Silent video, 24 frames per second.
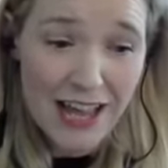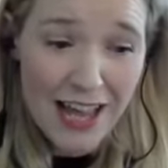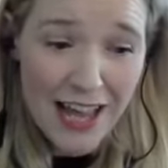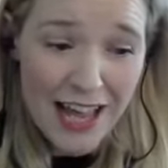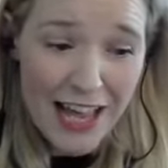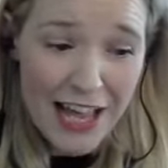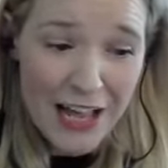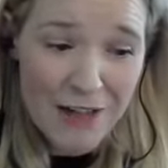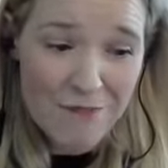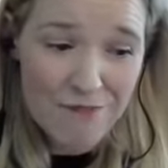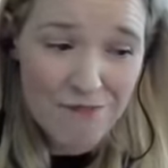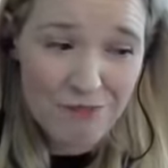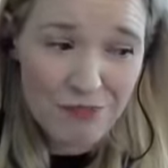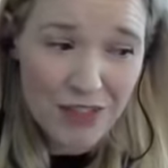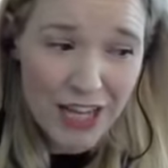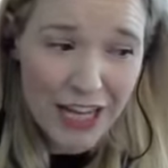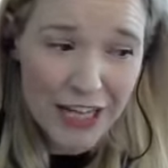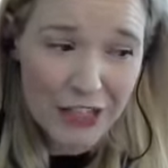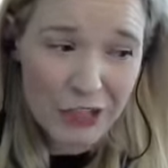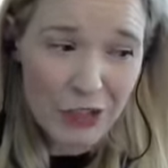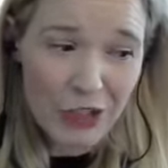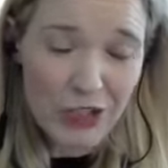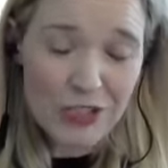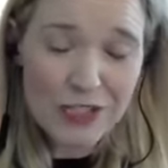and
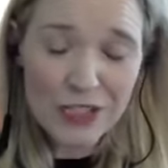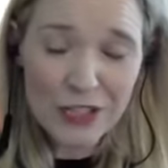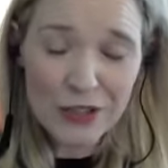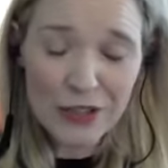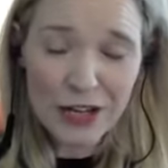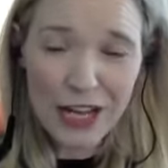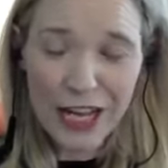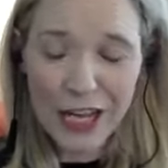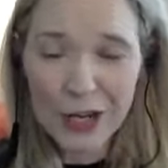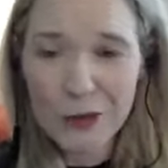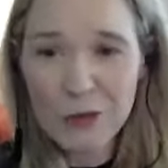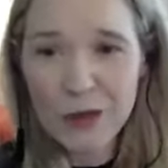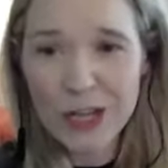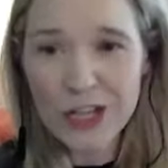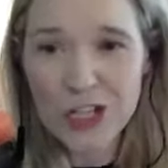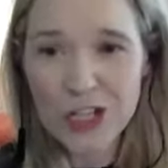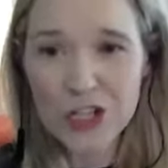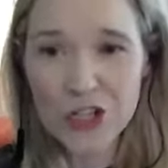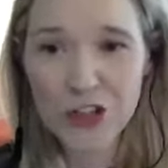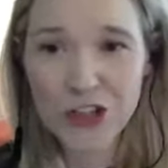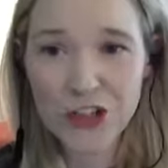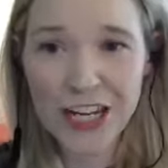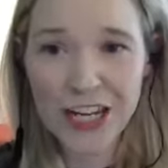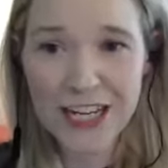also how we
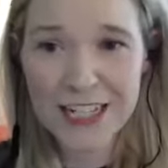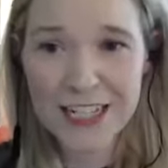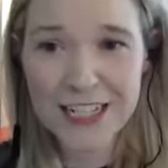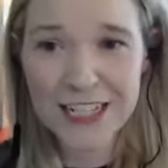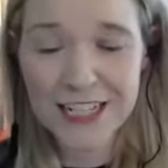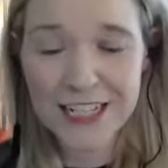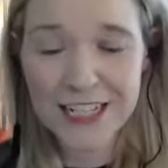treat